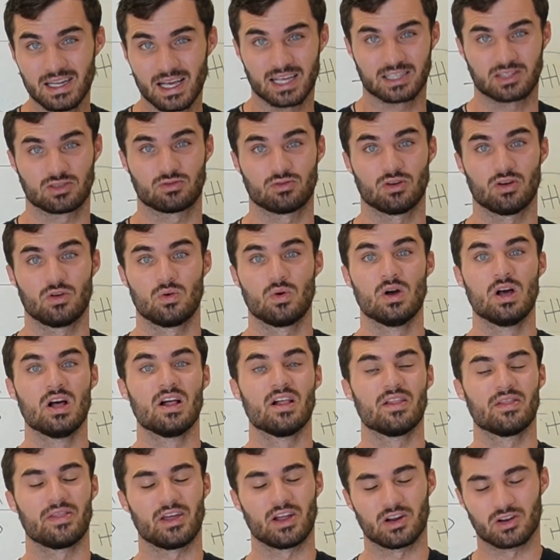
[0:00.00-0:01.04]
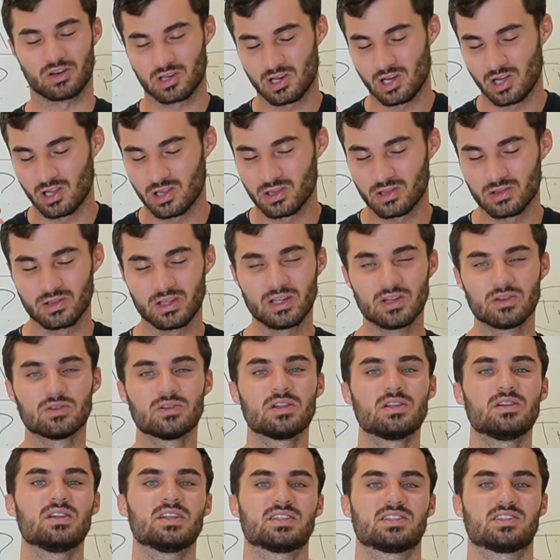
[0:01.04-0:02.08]
escrow. They are
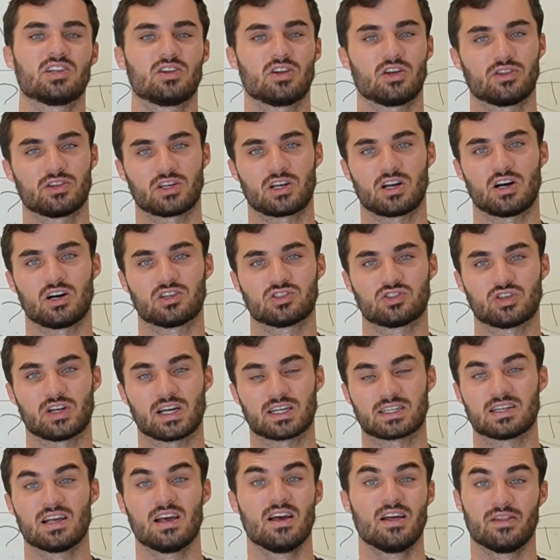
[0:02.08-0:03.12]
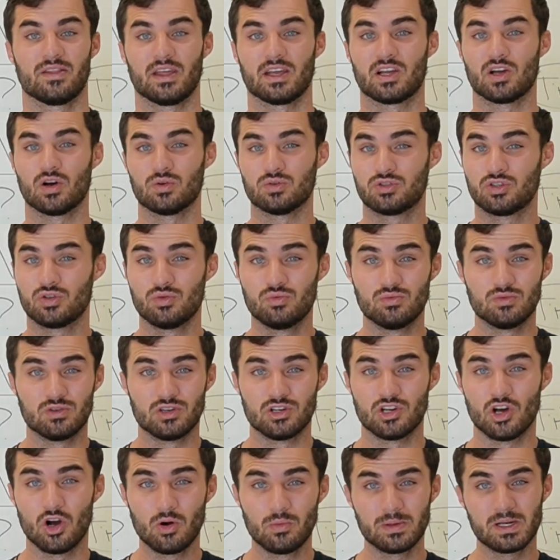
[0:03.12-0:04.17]
clearly listed on the contract. They go to
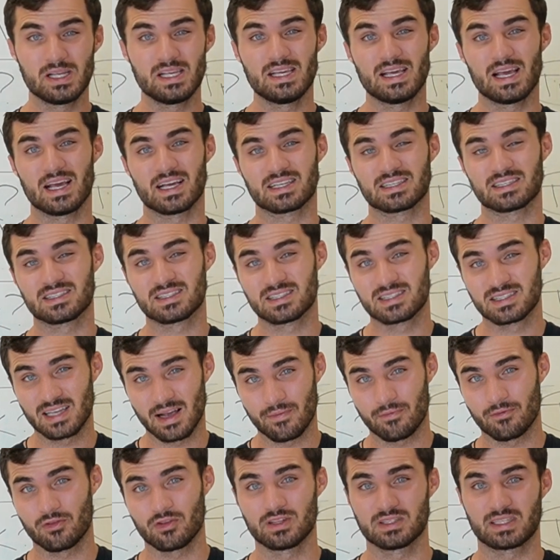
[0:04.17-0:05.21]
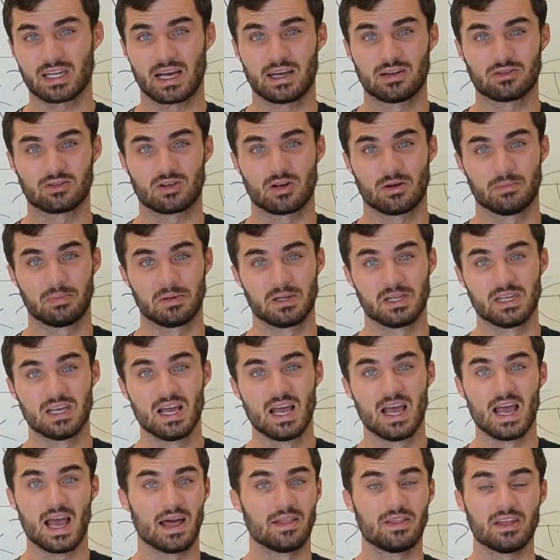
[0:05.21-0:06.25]
nobody except for the title company,
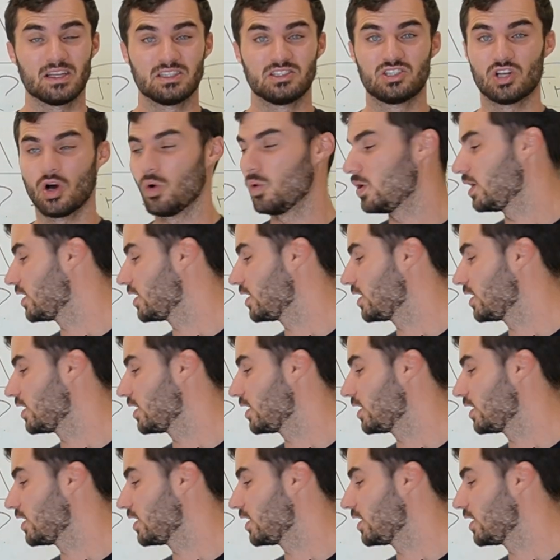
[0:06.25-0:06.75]
and they don't